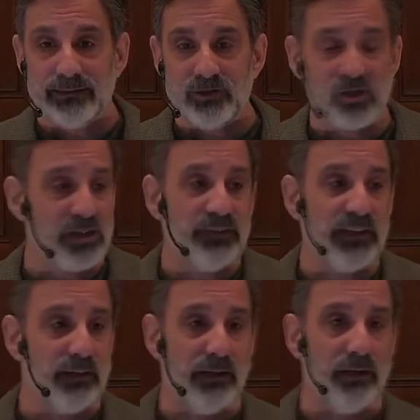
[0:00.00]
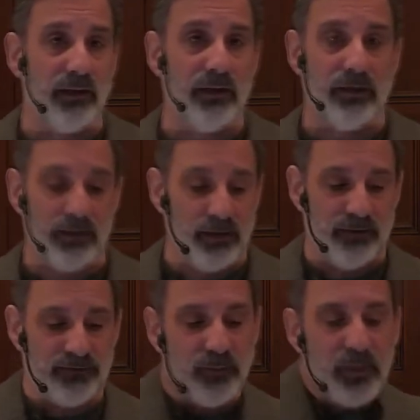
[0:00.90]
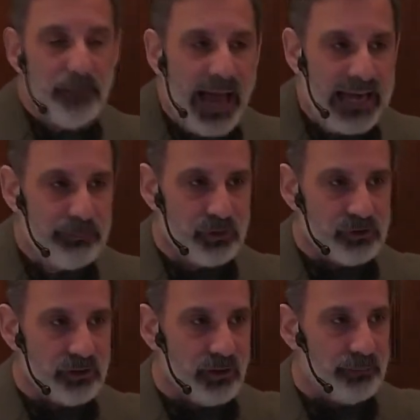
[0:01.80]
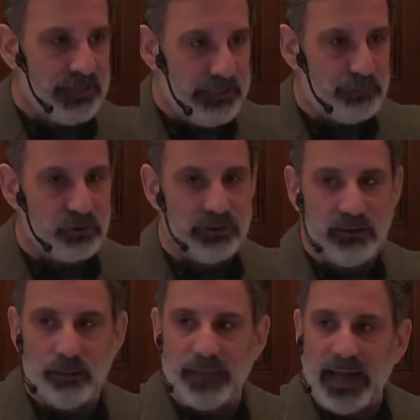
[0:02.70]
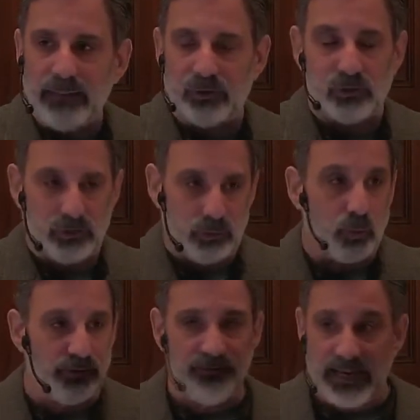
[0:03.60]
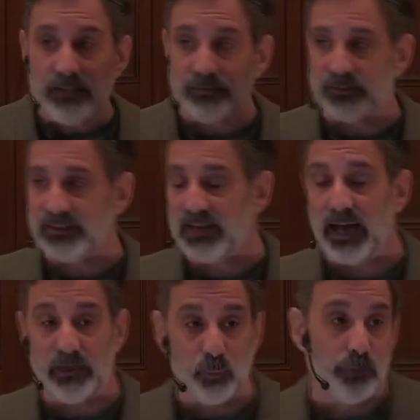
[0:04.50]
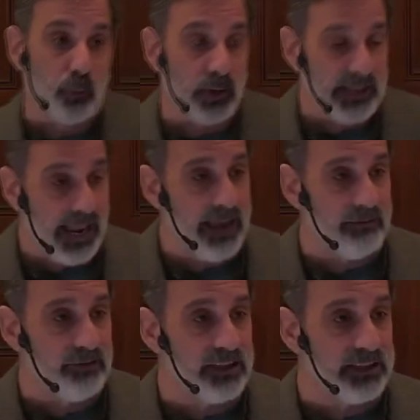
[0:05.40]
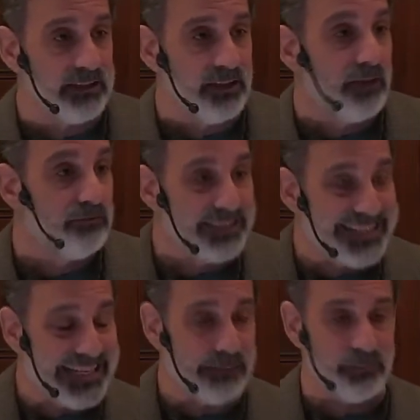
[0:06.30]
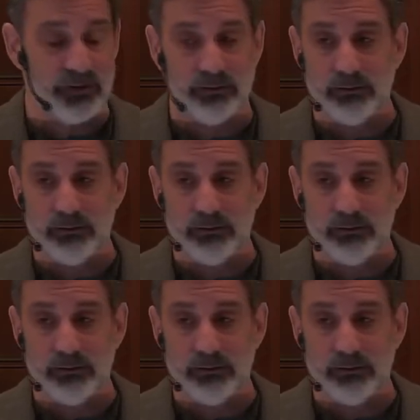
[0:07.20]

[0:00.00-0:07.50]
Just giving a, a, a, from the Bible, uh, people in the Bible who were faithful to God and were born again, really, redeemed.